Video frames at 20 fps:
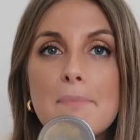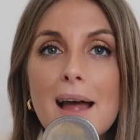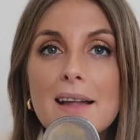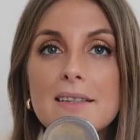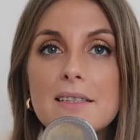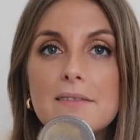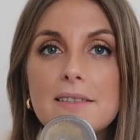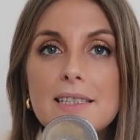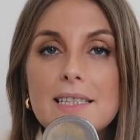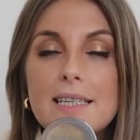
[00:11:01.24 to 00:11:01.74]

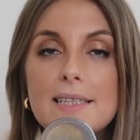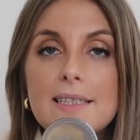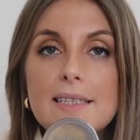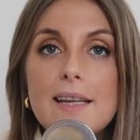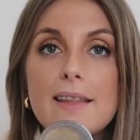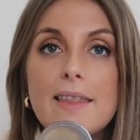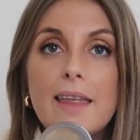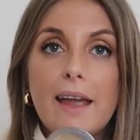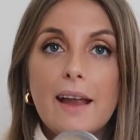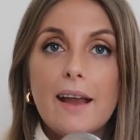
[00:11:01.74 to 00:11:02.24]
massive C
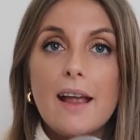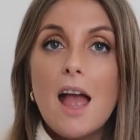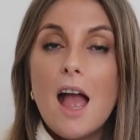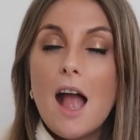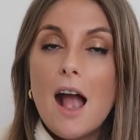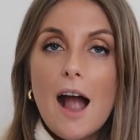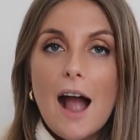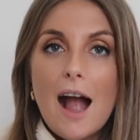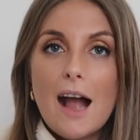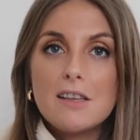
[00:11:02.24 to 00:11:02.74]
C thing
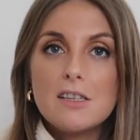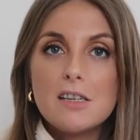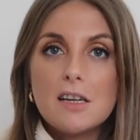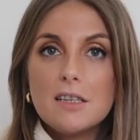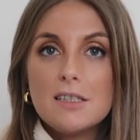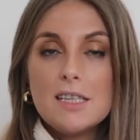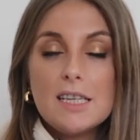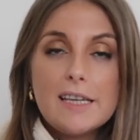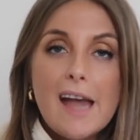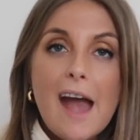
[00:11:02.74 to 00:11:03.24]
had
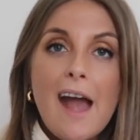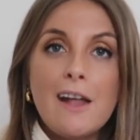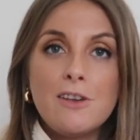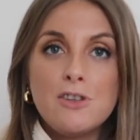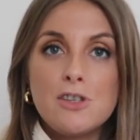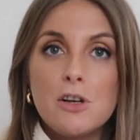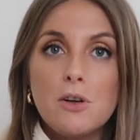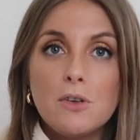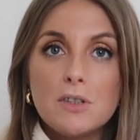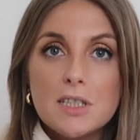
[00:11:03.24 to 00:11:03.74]

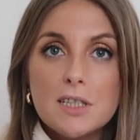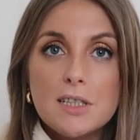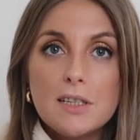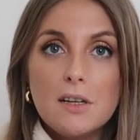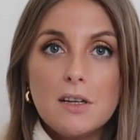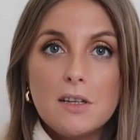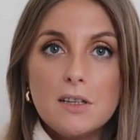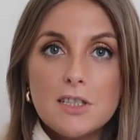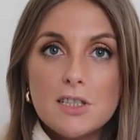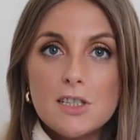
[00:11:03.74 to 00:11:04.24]
detached and got
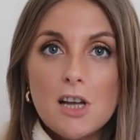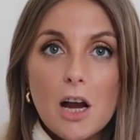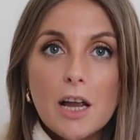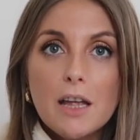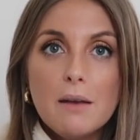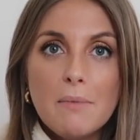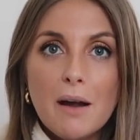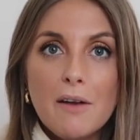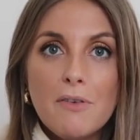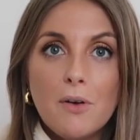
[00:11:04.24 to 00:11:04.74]
stuck
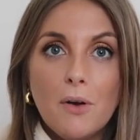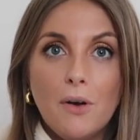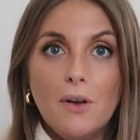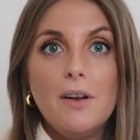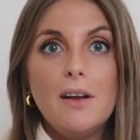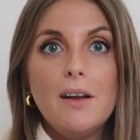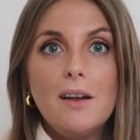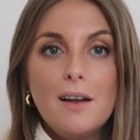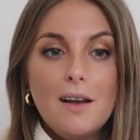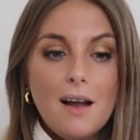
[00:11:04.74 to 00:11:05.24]
in my foot.
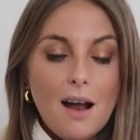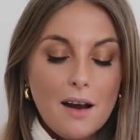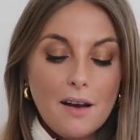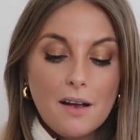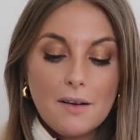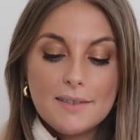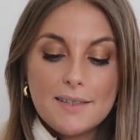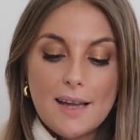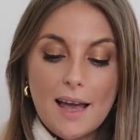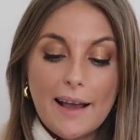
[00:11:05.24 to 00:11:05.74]
And
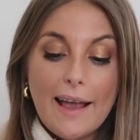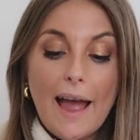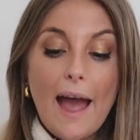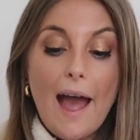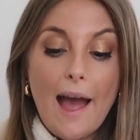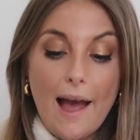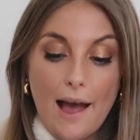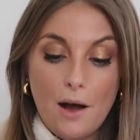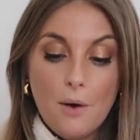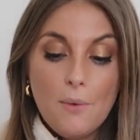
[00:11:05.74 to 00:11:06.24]
I was like,
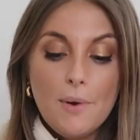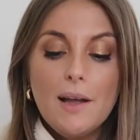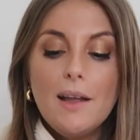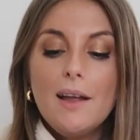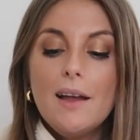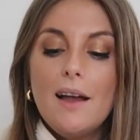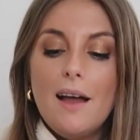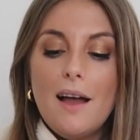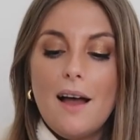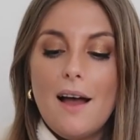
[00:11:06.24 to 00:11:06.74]
ow.
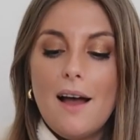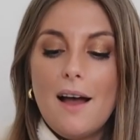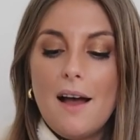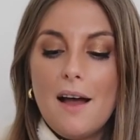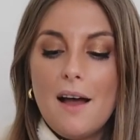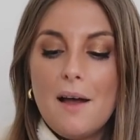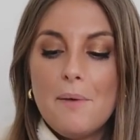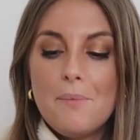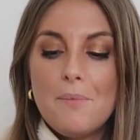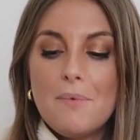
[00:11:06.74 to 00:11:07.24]

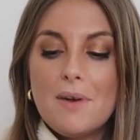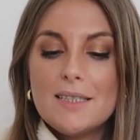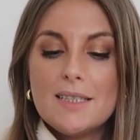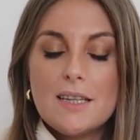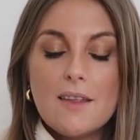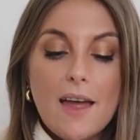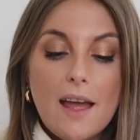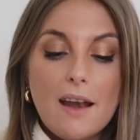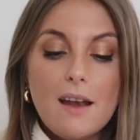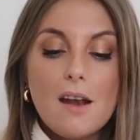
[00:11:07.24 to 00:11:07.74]
Um,
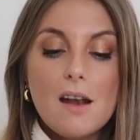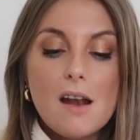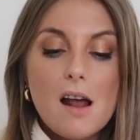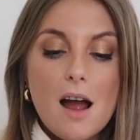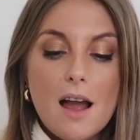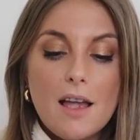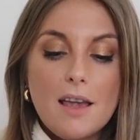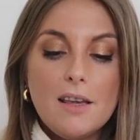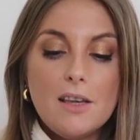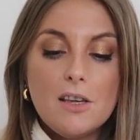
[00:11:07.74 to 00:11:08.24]
so then
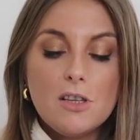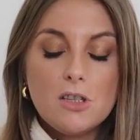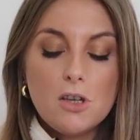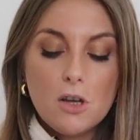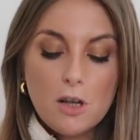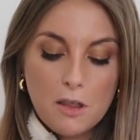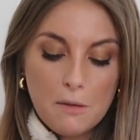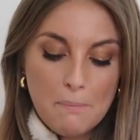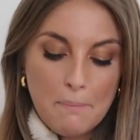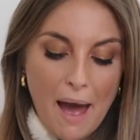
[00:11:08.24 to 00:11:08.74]
I
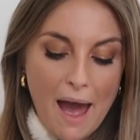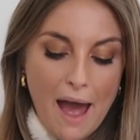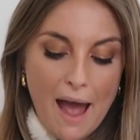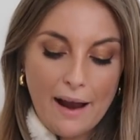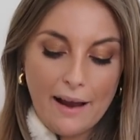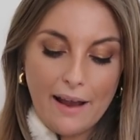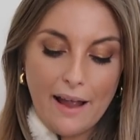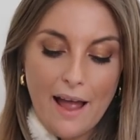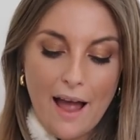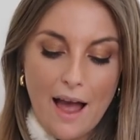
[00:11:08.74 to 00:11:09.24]
took them
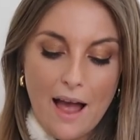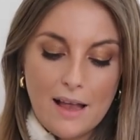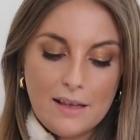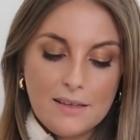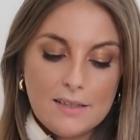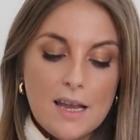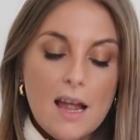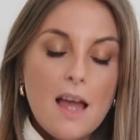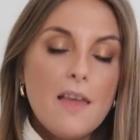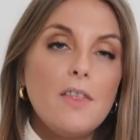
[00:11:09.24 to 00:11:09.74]
back
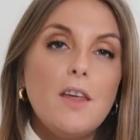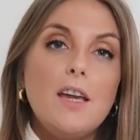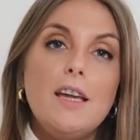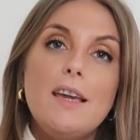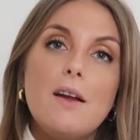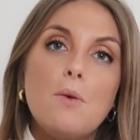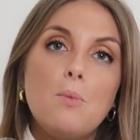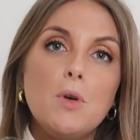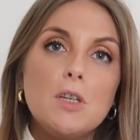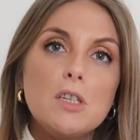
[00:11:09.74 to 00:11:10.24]
and
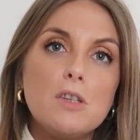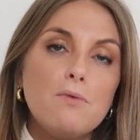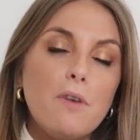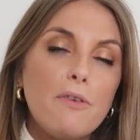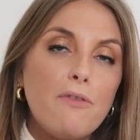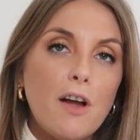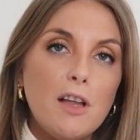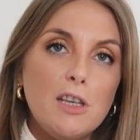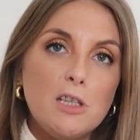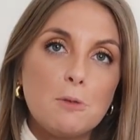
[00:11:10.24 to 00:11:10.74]
they wouldn't
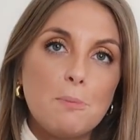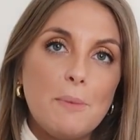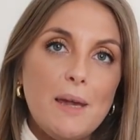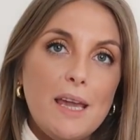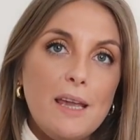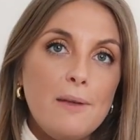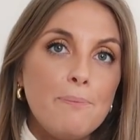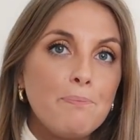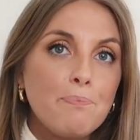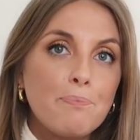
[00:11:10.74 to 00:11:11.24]
refund
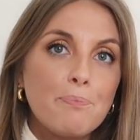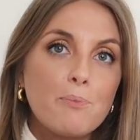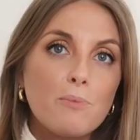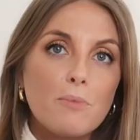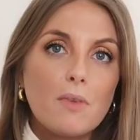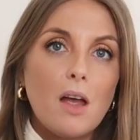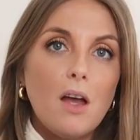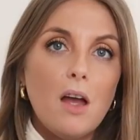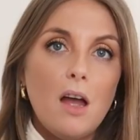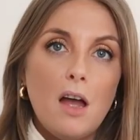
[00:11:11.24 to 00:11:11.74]
me.
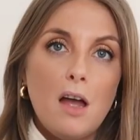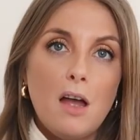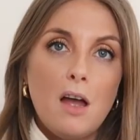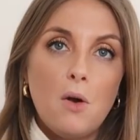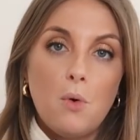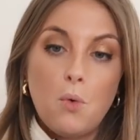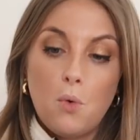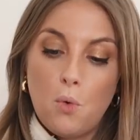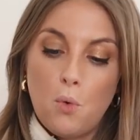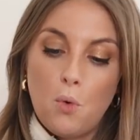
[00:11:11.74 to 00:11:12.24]

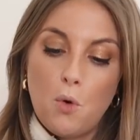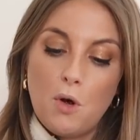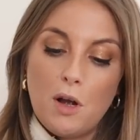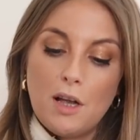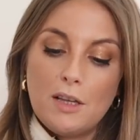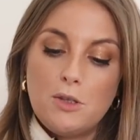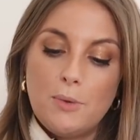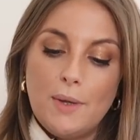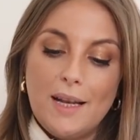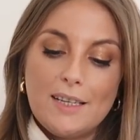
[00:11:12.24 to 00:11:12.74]
Uh, or
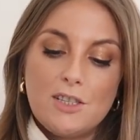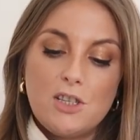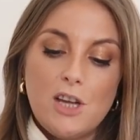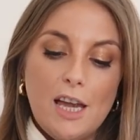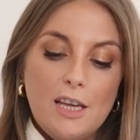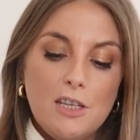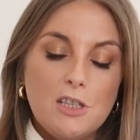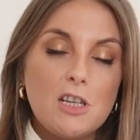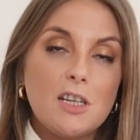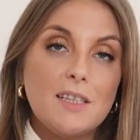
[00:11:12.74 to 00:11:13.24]
do an
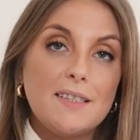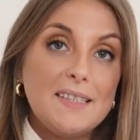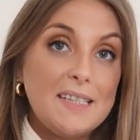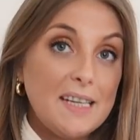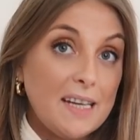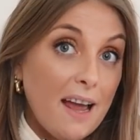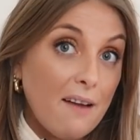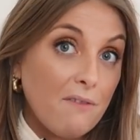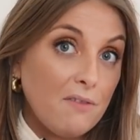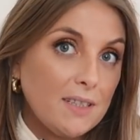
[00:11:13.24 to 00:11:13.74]
exchange because they
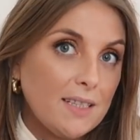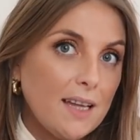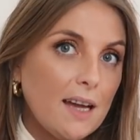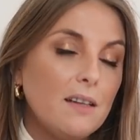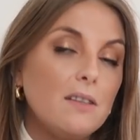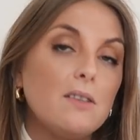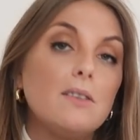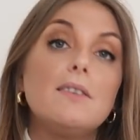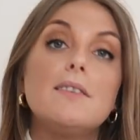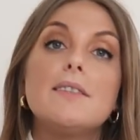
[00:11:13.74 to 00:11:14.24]
didn't have the
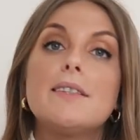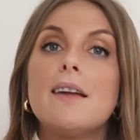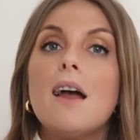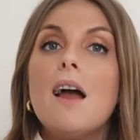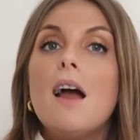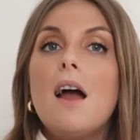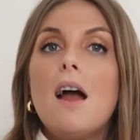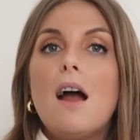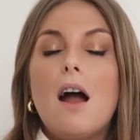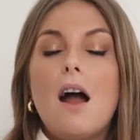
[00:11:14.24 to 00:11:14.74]
sandals,
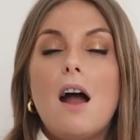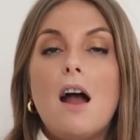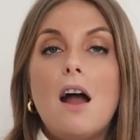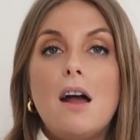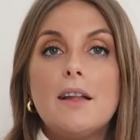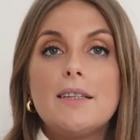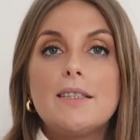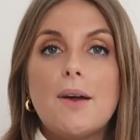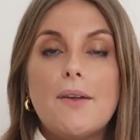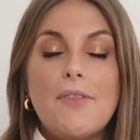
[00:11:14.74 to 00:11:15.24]

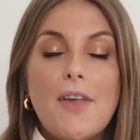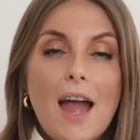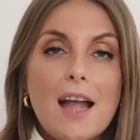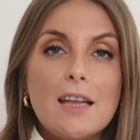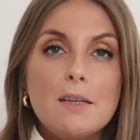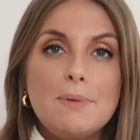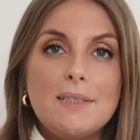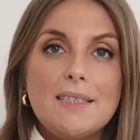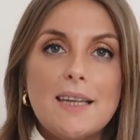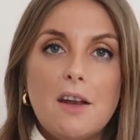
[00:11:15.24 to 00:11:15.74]
uh, so they
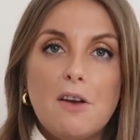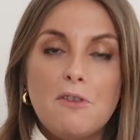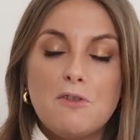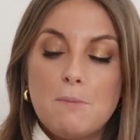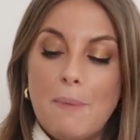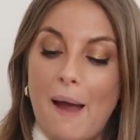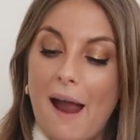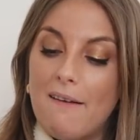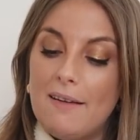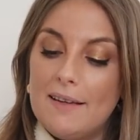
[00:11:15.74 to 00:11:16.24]
had to be sent off
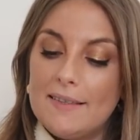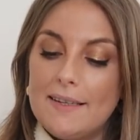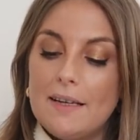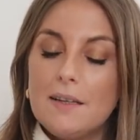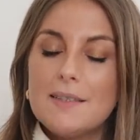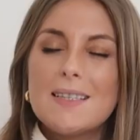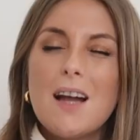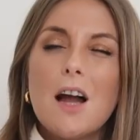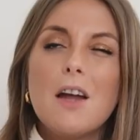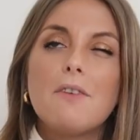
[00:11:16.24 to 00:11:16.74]
to Paris. And
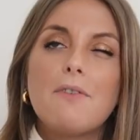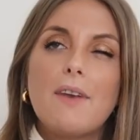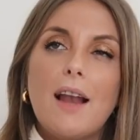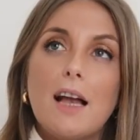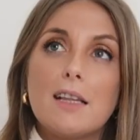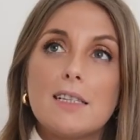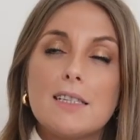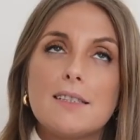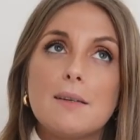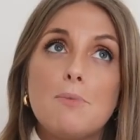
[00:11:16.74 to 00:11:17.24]
I was kind of
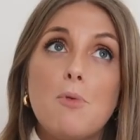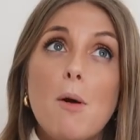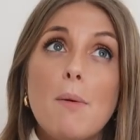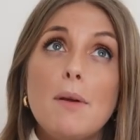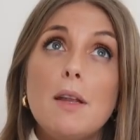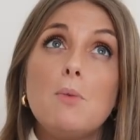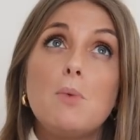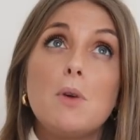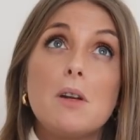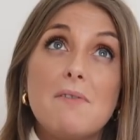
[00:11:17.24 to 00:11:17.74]
glad because I
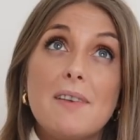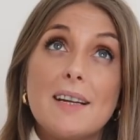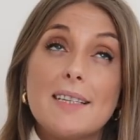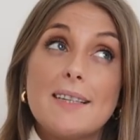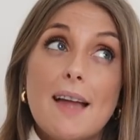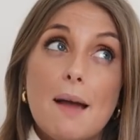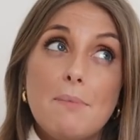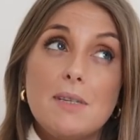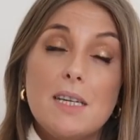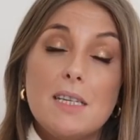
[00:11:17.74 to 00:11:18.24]
probably would have
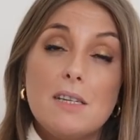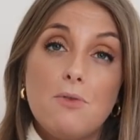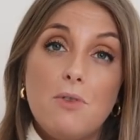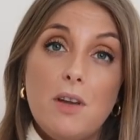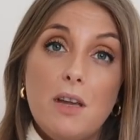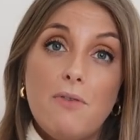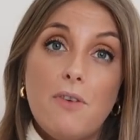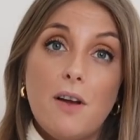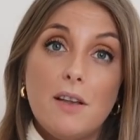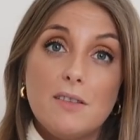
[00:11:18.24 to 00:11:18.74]
accepted a
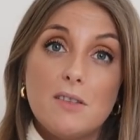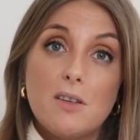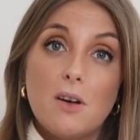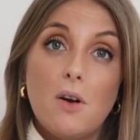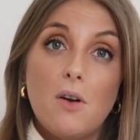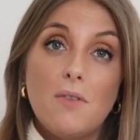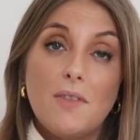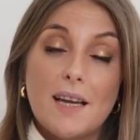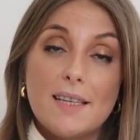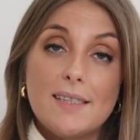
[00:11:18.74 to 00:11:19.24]
refund
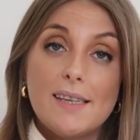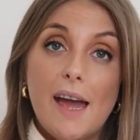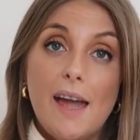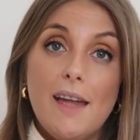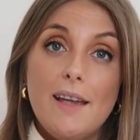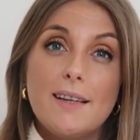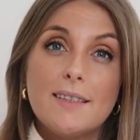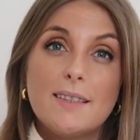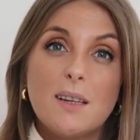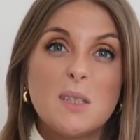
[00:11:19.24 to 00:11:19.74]
on that
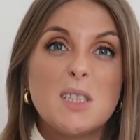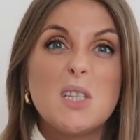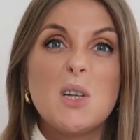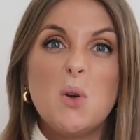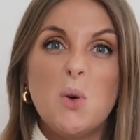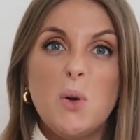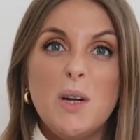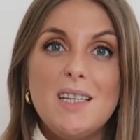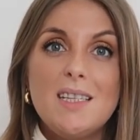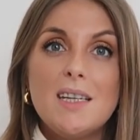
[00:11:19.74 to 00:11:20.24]
day because I was
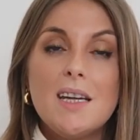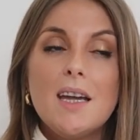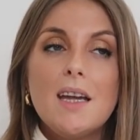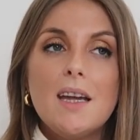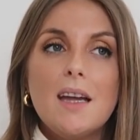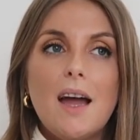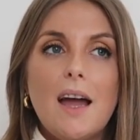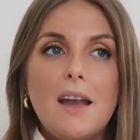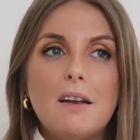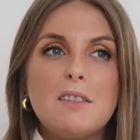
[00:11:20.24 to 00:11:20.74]
annoyed
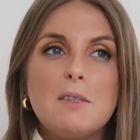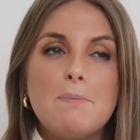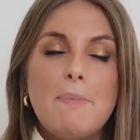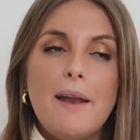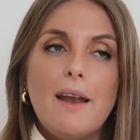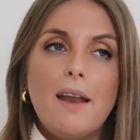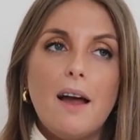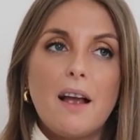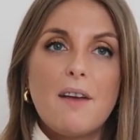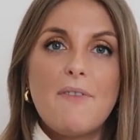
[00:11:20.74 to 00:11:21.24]
and I was a
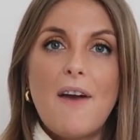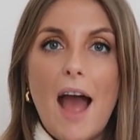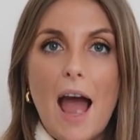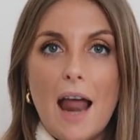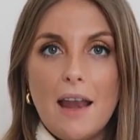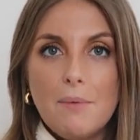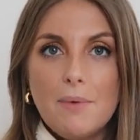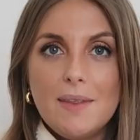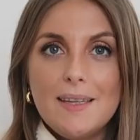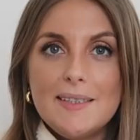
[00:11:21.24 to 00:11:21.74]
bit like, I've
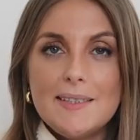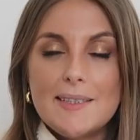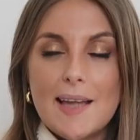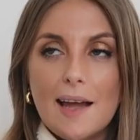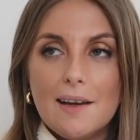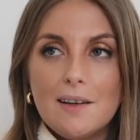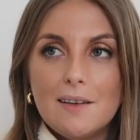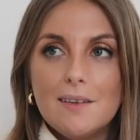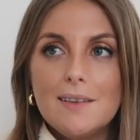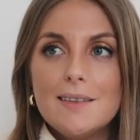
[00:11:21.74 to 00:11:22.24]
had it with these
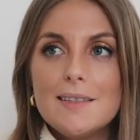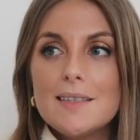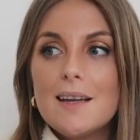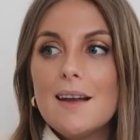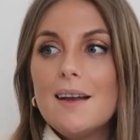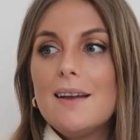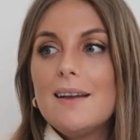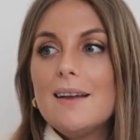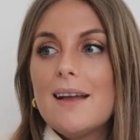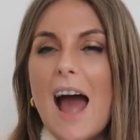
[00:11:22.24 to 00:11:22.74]
sandals.
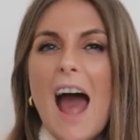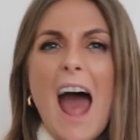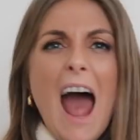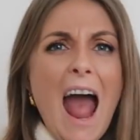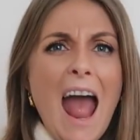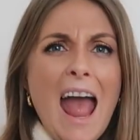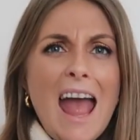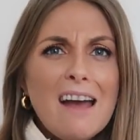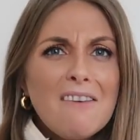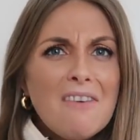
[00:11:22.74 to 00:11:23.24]

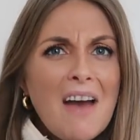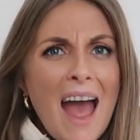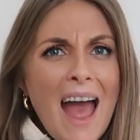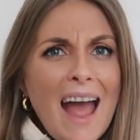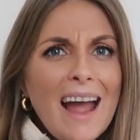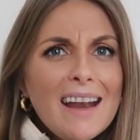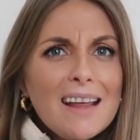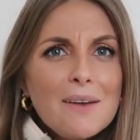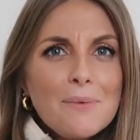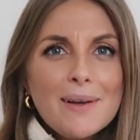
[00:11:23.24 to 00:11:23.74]
I have
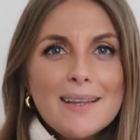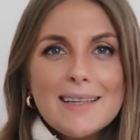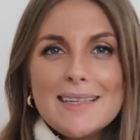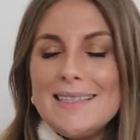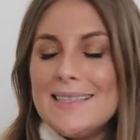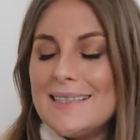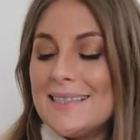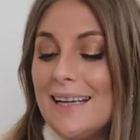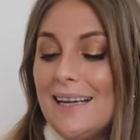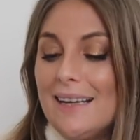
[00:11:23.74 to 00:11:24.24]
had it with
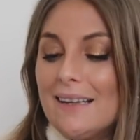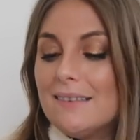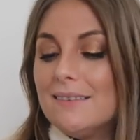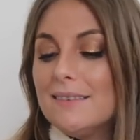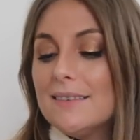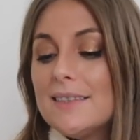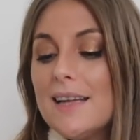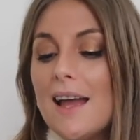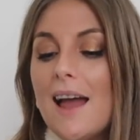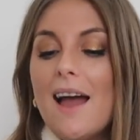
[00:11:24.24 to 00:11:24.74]
these
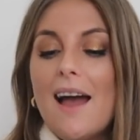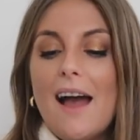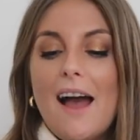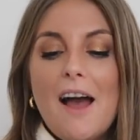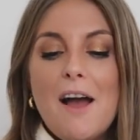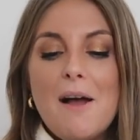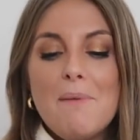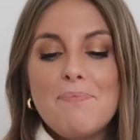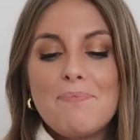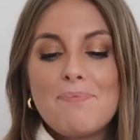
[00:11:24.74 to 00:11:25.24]
sandals.
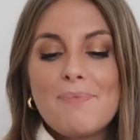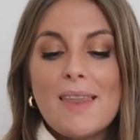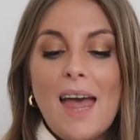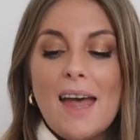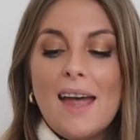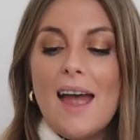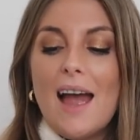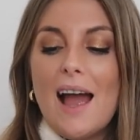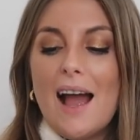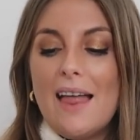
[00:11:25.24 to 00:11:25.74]
Um,
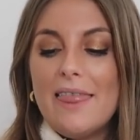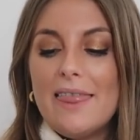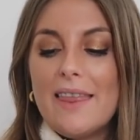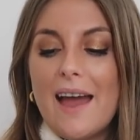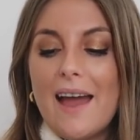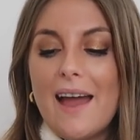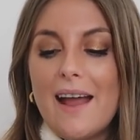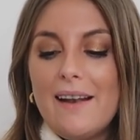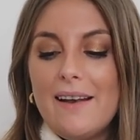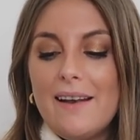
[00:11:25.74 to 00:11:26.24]
and
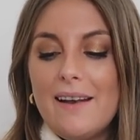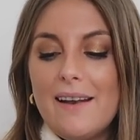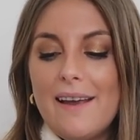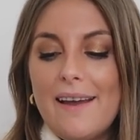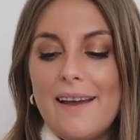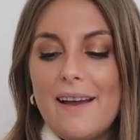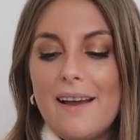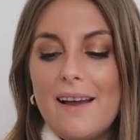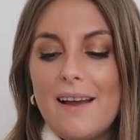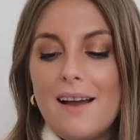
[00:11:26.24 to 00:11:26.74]

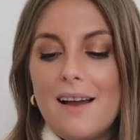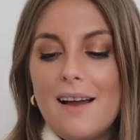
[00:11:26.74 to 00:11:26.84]
then,